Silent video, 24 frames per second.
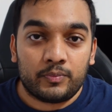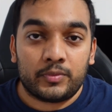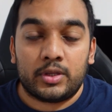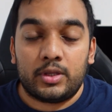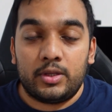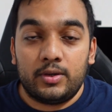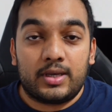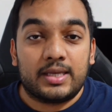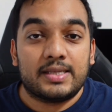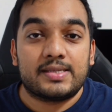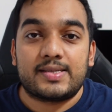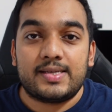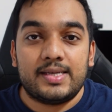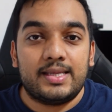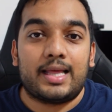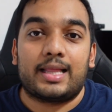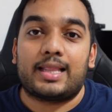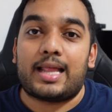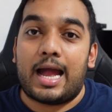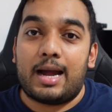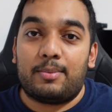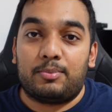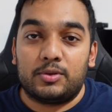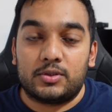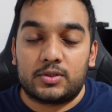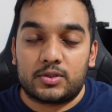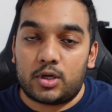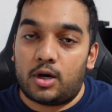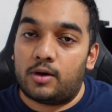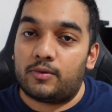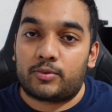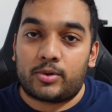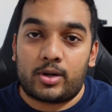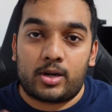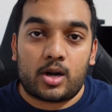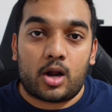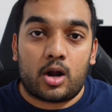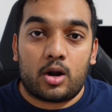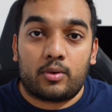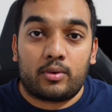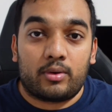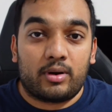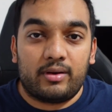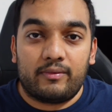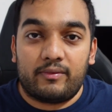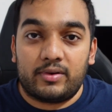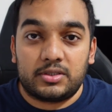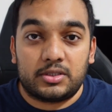You can see that Apple's software and
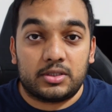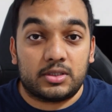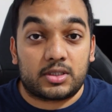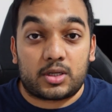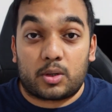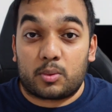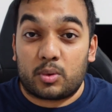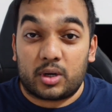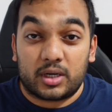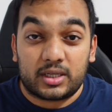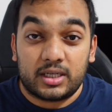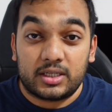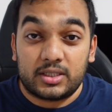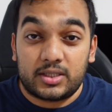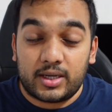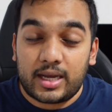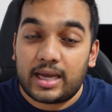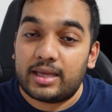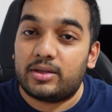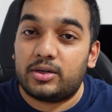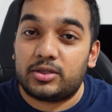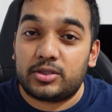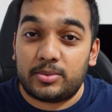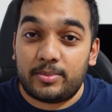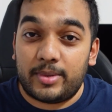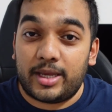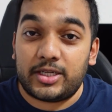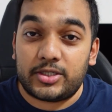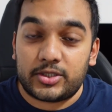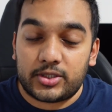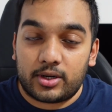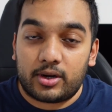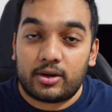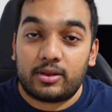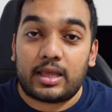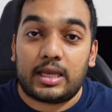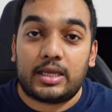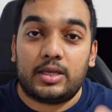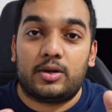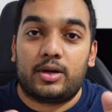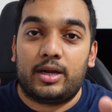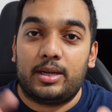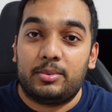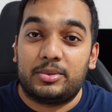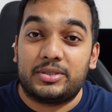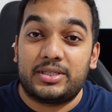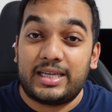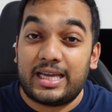hardware divisions are working together to make sure that you're
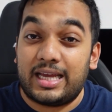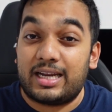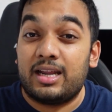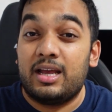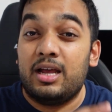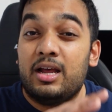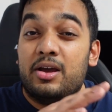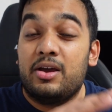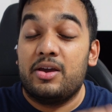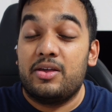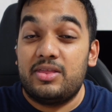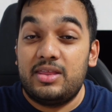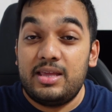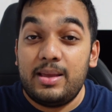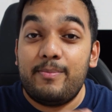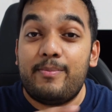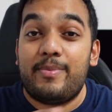able to get the